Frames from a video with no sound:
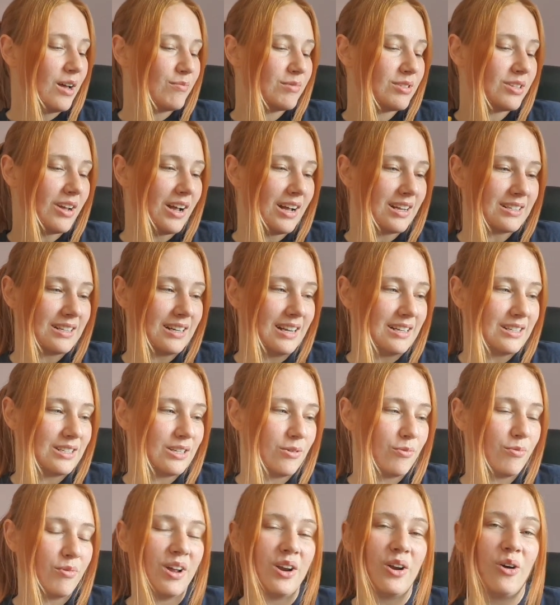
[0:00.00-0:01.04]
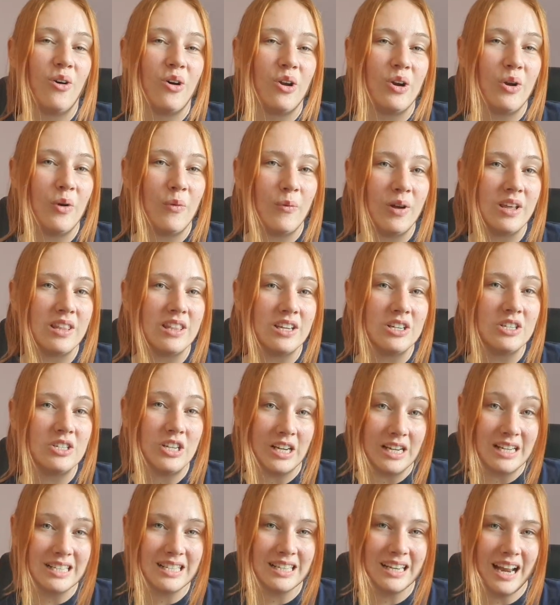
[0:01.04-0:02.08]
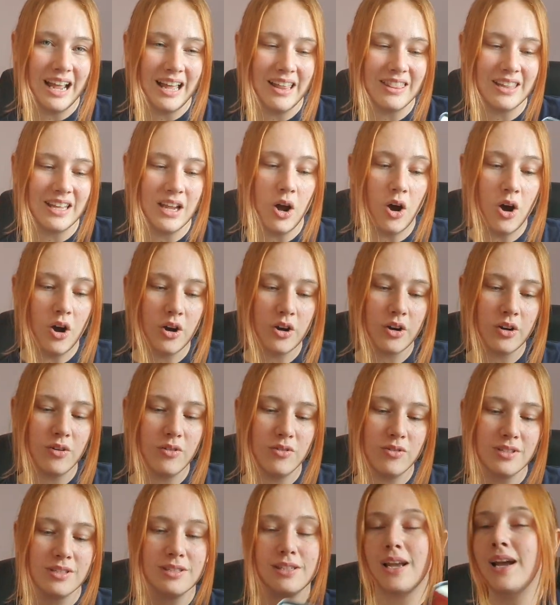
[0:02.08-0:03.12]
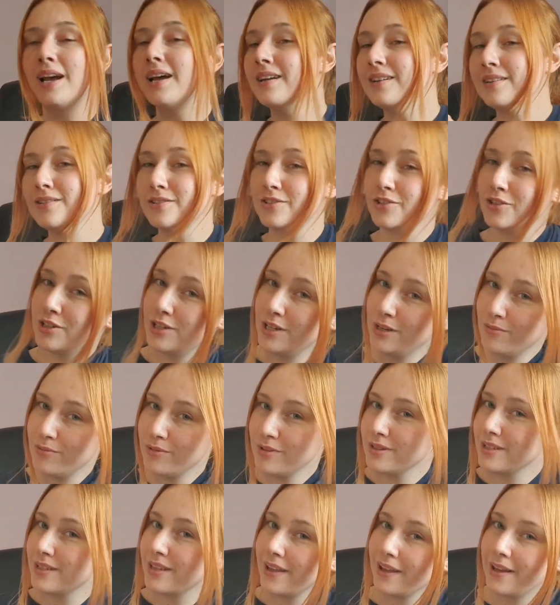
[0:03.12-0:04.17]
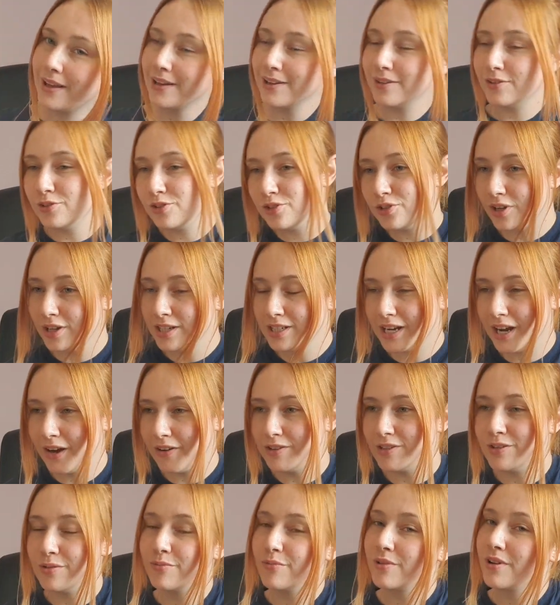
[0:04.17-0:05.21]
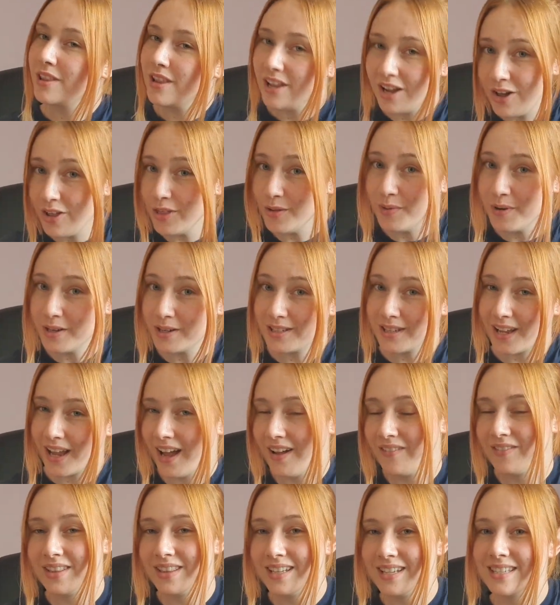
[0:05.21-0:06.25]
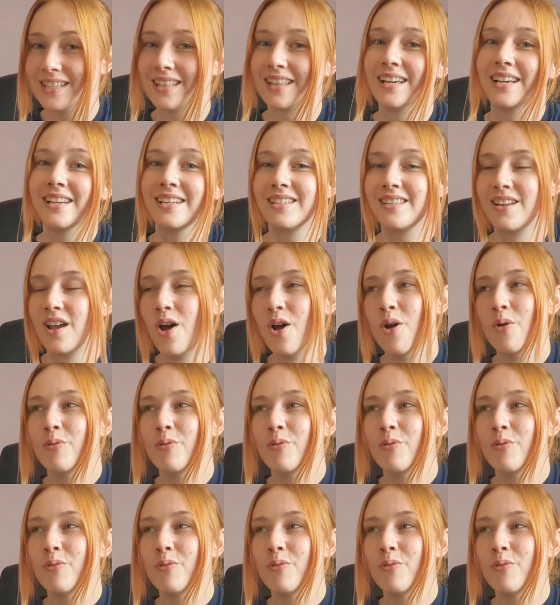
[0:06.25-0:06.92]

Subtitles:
So Atalanta went on with Jason and the Argonauts, and she was like a little side character in one of the other books I have in this list,